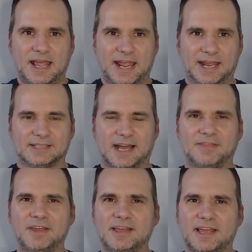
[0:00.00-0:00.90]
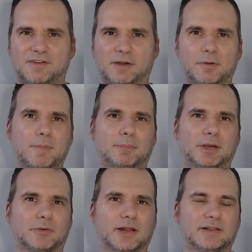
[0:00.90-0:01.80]
And I think if I'm
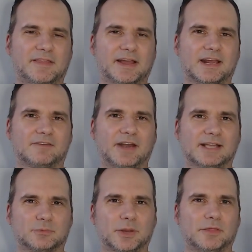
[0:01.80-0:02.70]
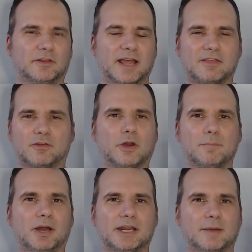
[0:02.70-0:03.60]
remembering correctly, that cover has Riddler like throwing
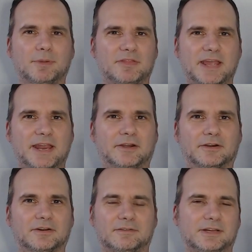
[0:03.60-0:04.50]
money up in the air,